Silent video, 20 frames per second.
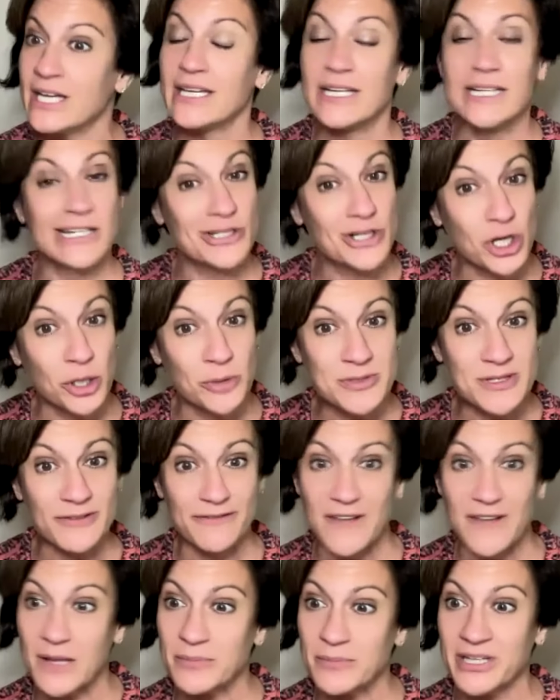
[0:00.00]
in terms
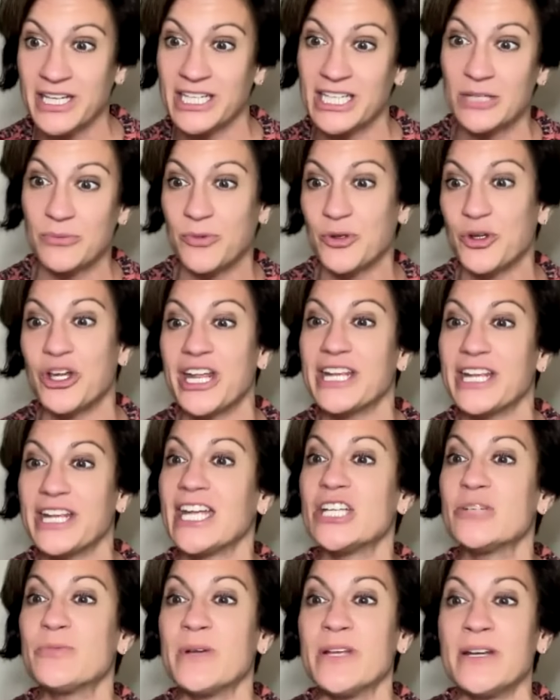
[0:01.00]
of family and community
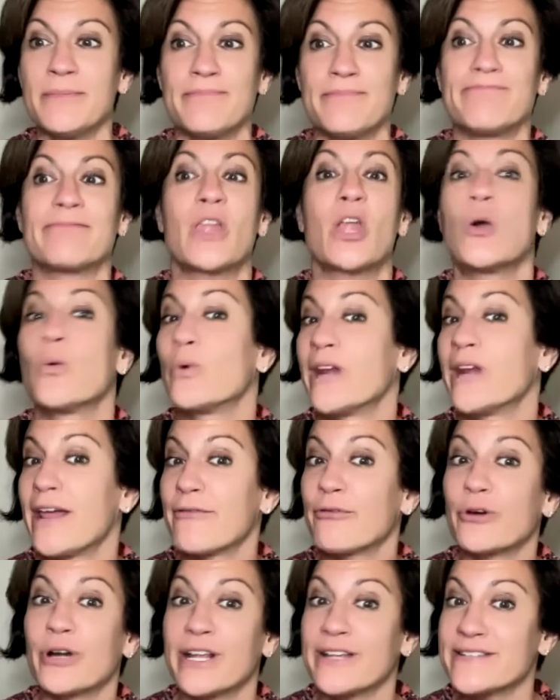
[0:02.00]
engagement.
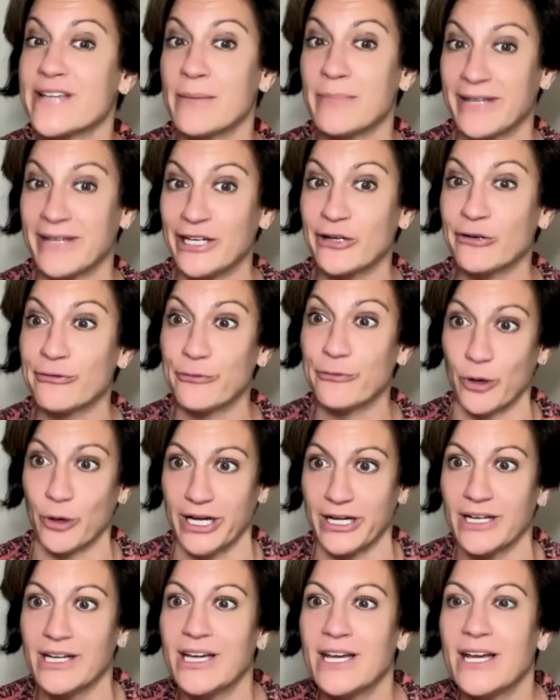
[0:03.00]
Whatever it is, I'm here for it.